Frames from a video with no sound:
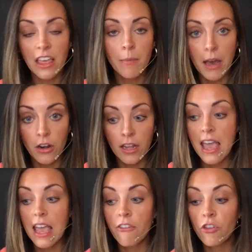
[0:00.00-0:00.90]
about it,
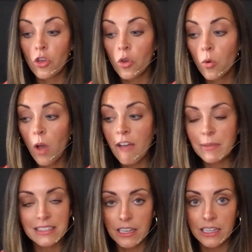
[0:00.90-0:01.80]
if you have
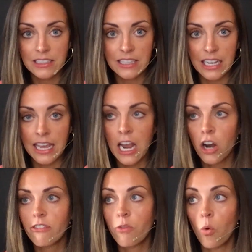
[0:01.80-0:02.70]
been selling
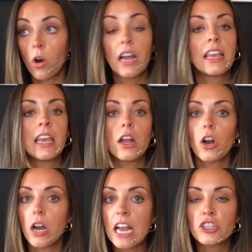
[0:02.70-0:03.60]
skincare for a
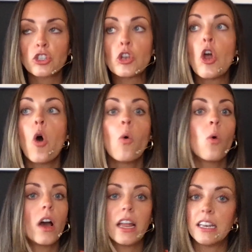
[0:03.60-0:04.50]
year and just no
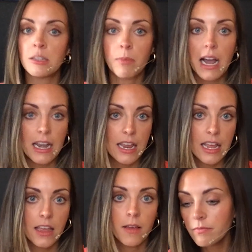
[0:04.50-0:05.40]
one is
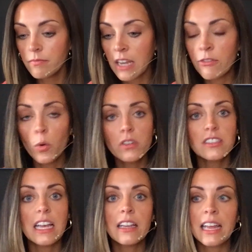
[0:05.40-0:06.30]
biting, if you are
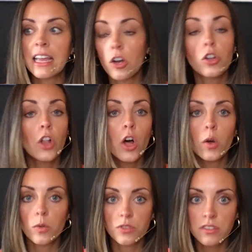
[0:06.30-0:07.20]
selling
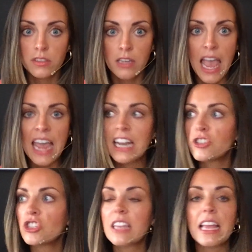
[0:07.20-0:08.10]
clothes and
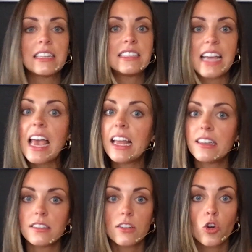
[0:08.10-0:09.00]
it's just like dead
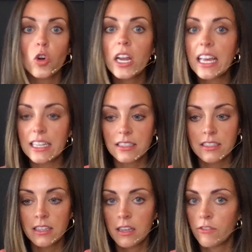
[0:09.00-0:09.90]

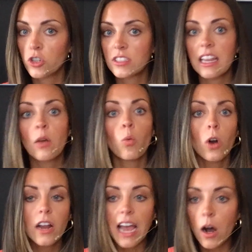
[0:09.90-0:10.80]
crickets, if you're selling
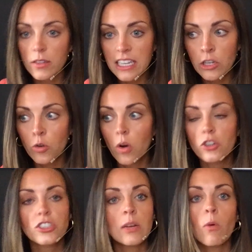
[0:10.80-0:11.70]
workouts and you don't
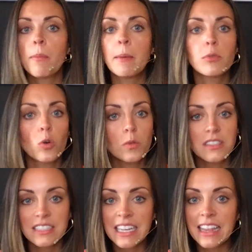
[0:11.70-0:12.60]
understand what people don't
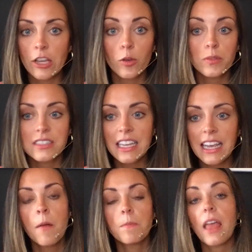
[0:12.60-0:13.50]
see that you
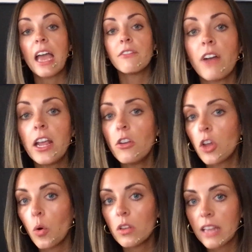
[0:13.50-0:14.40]
see, I invite you to
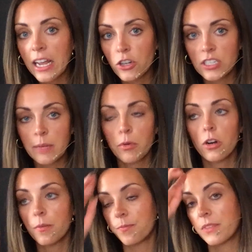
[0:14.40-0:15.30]
go a layer
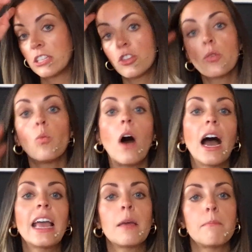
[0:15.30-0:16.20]
deeper. into the
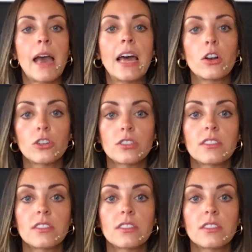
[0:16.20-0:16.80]
why it matters